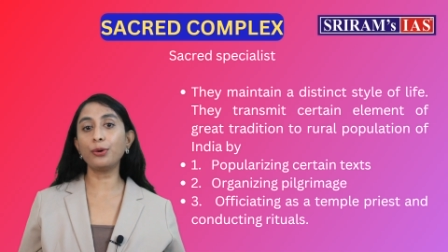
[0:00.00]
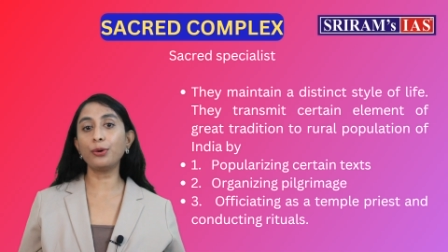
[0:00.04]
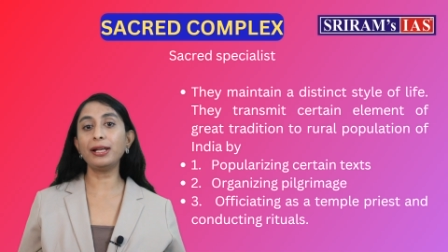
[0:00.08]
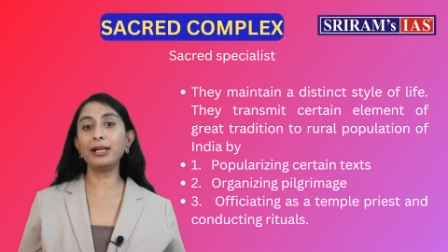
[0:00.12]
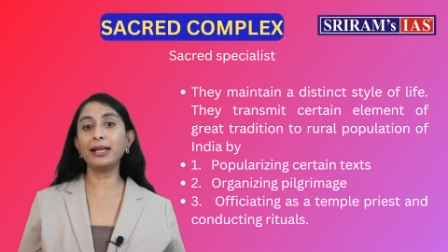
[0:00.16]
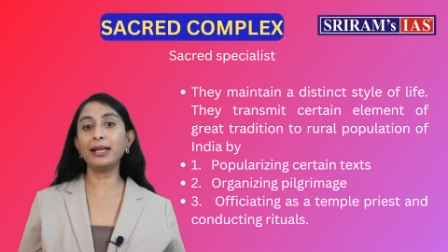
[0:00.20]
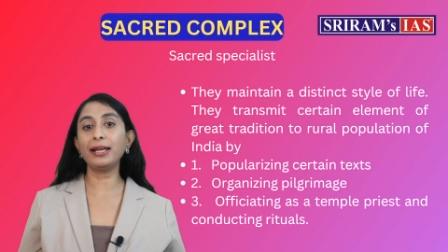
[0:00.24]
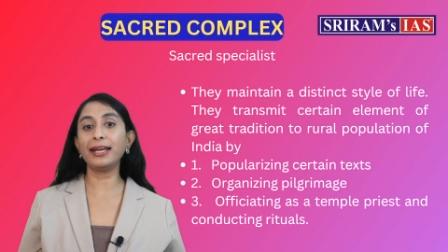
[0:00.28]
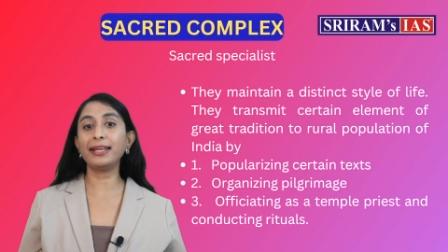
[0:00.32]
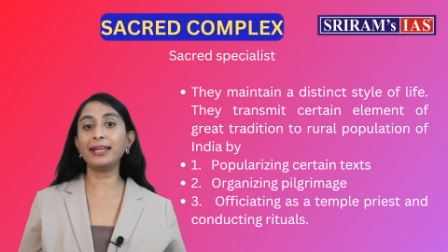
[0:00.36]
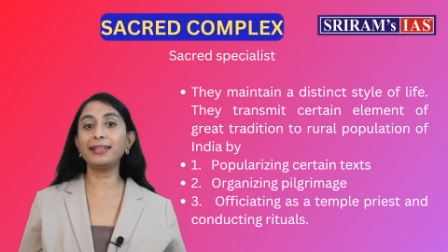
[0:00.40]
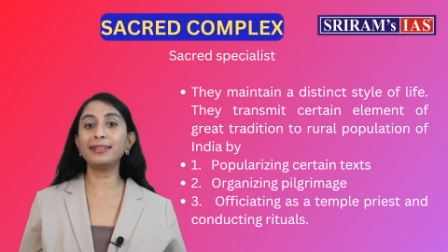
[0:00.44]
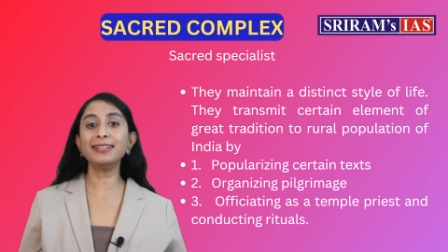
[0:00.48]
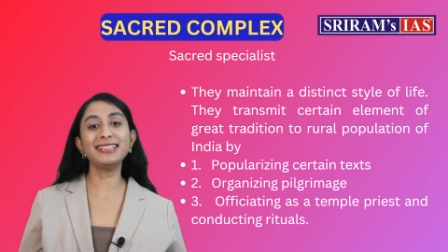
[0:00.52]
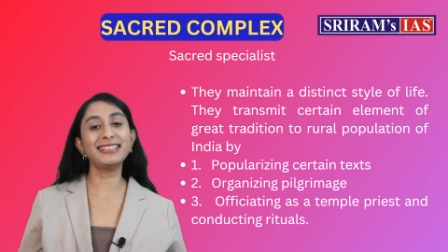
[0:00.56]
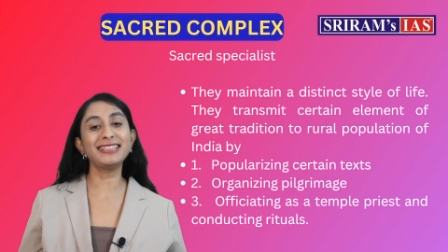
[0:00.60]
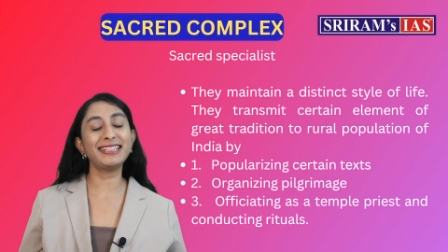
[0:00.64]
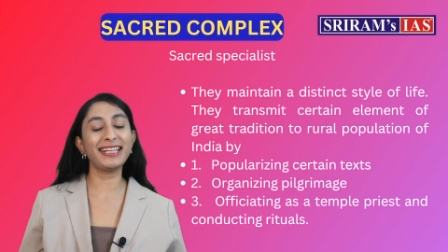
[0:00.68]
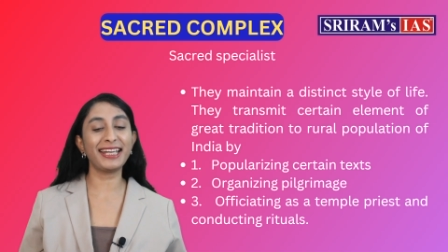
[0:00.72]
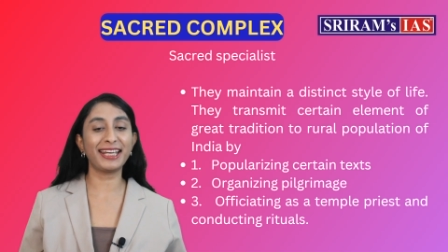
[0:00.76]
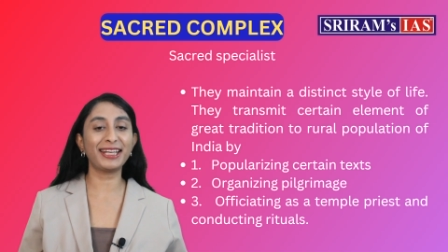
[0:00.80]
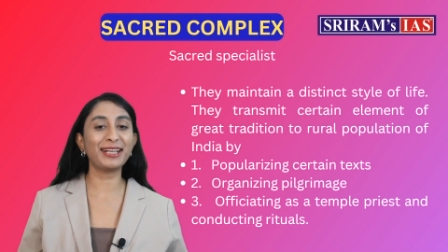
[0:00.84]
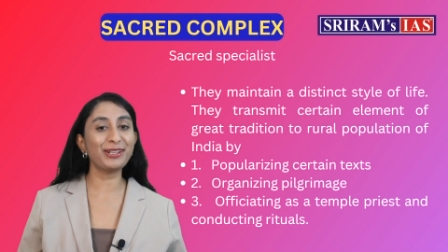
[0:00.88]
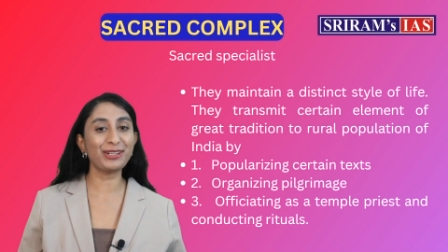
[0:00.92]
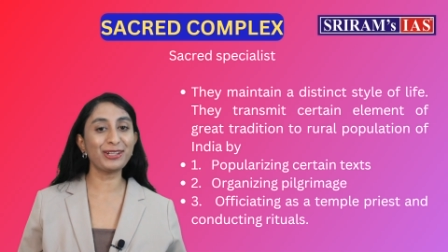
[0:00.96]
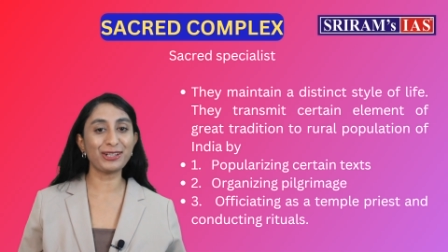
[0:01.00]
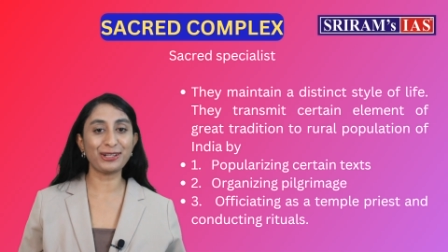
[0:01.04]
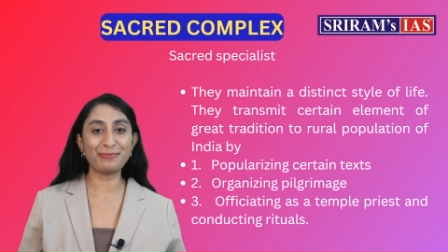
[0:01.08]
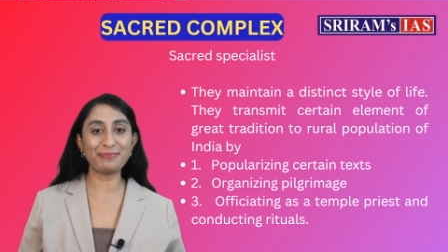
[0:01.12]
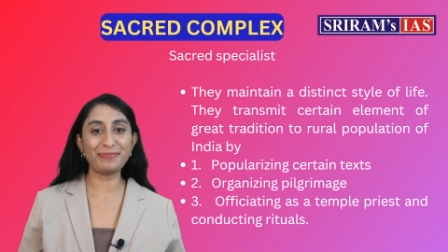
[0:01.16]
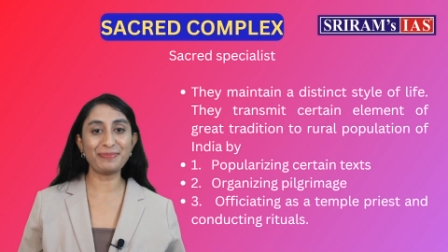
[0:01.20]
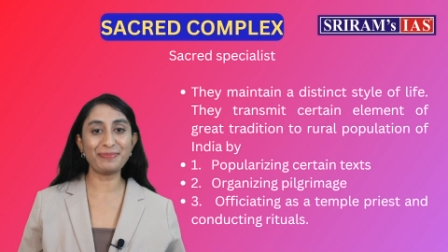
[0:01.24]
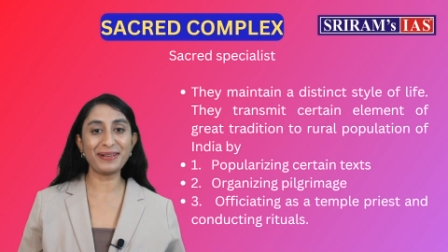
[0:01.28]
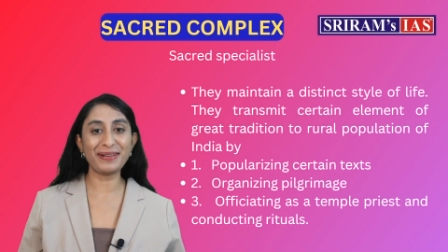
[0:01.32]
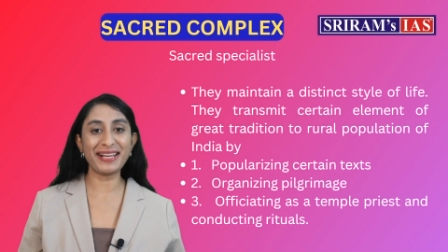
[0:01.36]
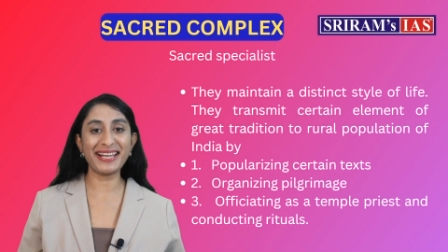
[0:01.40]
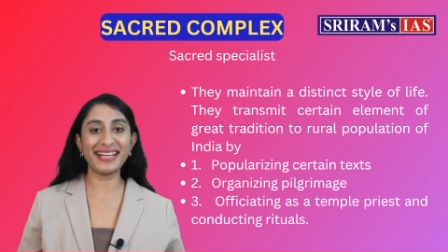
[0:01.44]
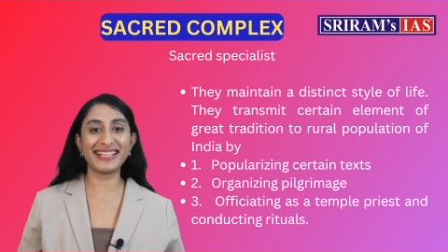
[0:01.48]
in the sacred
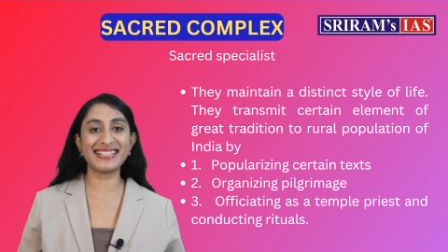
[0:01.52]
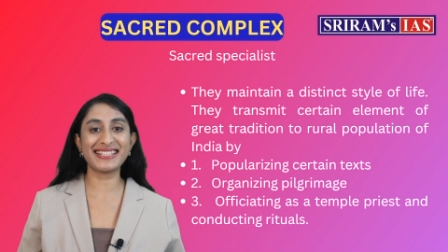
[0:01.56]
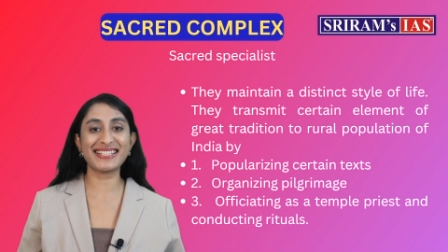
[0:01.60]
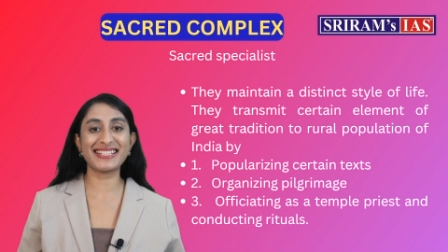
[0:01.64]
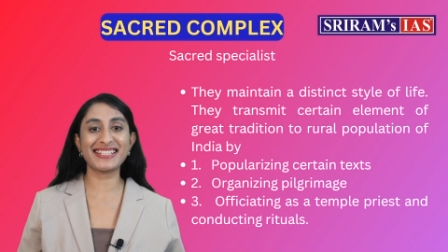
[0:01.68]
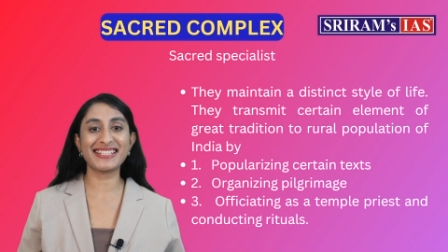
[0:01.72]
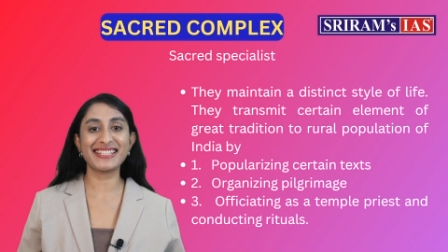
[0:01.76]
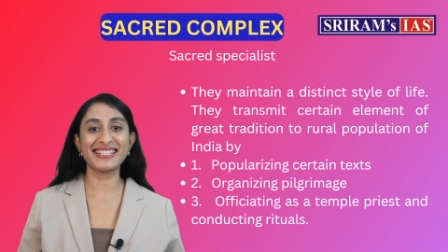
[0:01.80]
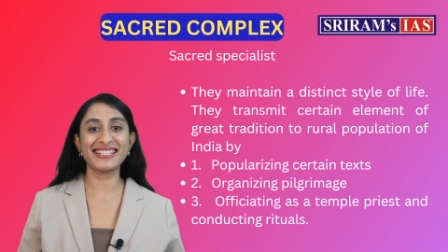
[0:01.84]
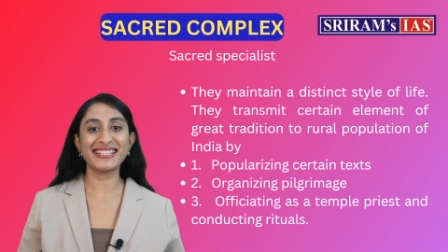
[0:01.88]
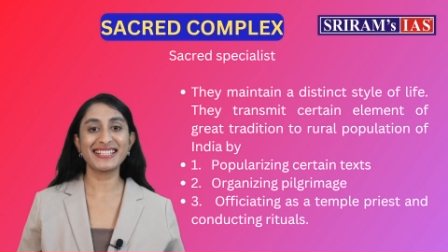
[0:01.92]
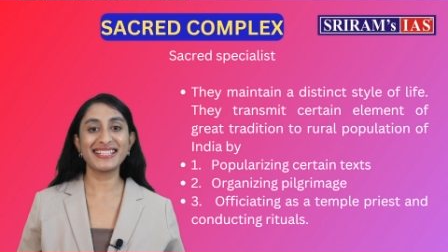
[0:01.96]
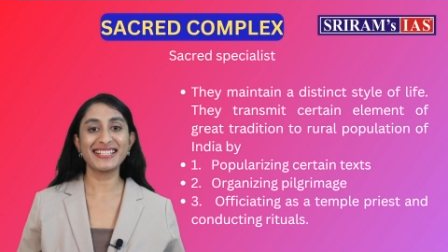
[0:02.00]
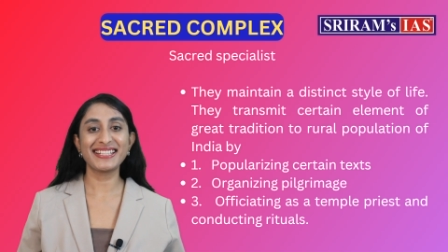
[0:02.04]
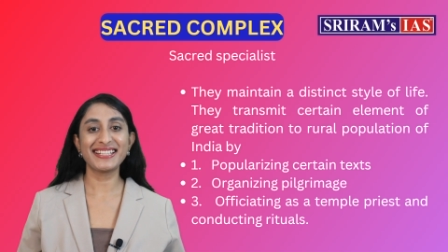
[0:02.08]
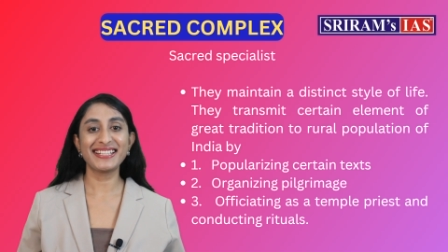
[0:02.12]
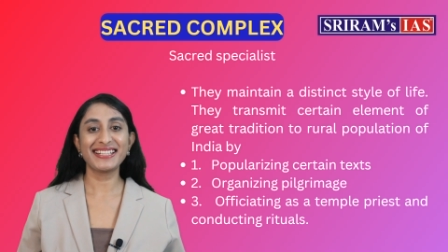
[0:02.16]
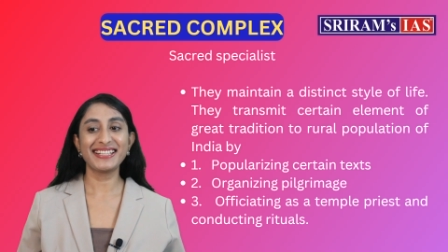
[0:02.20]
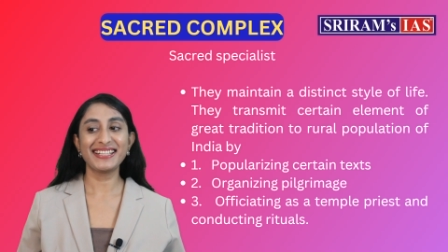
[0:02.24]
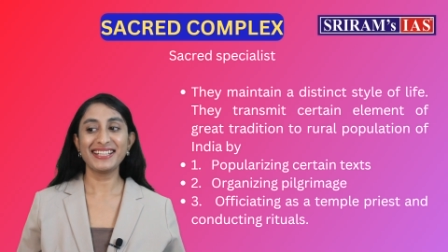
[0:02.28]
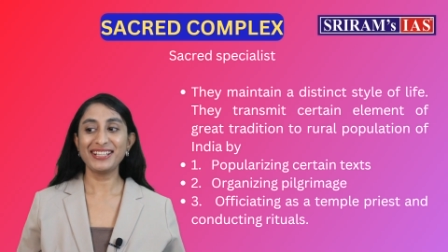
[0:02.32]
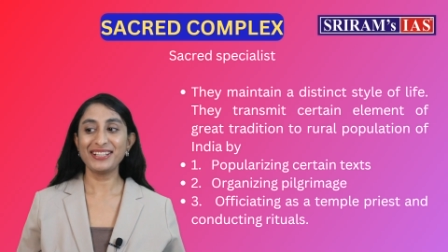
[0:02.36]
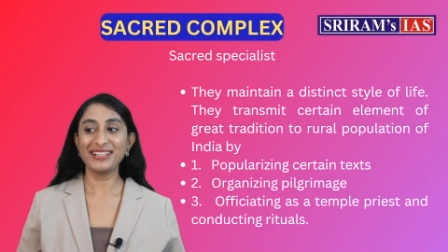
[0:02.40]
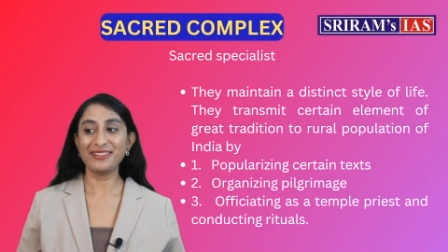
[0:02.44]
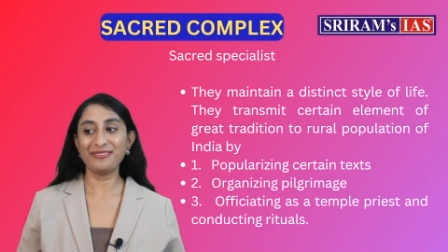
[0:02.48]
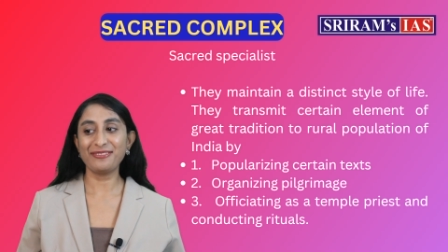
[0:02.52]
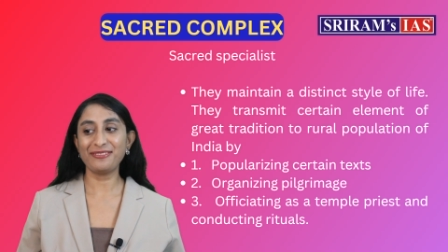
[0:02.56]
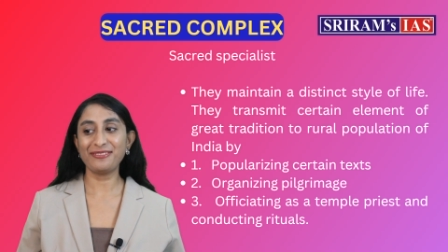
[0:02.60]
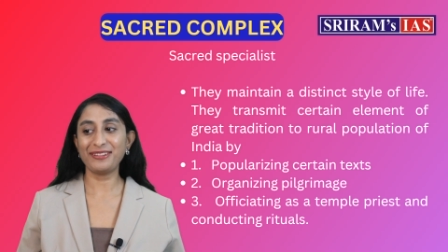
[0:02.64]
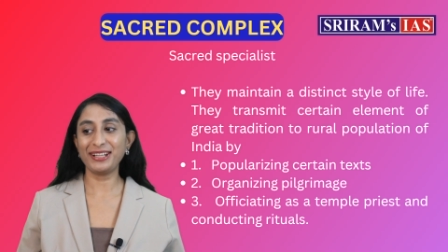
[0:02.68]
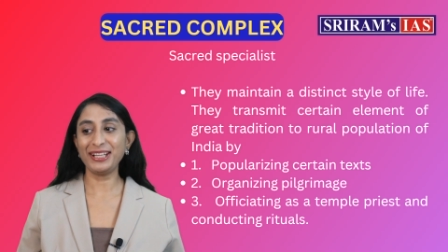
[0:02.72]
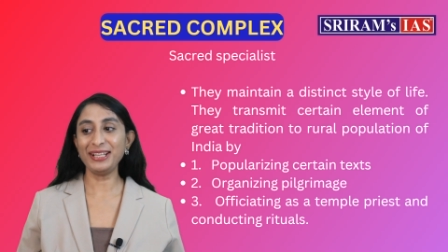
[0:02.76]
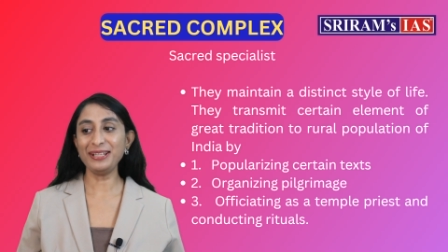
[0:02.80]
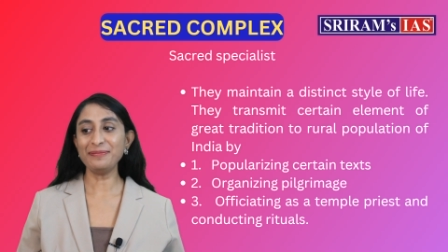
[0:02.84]
complex. Fine.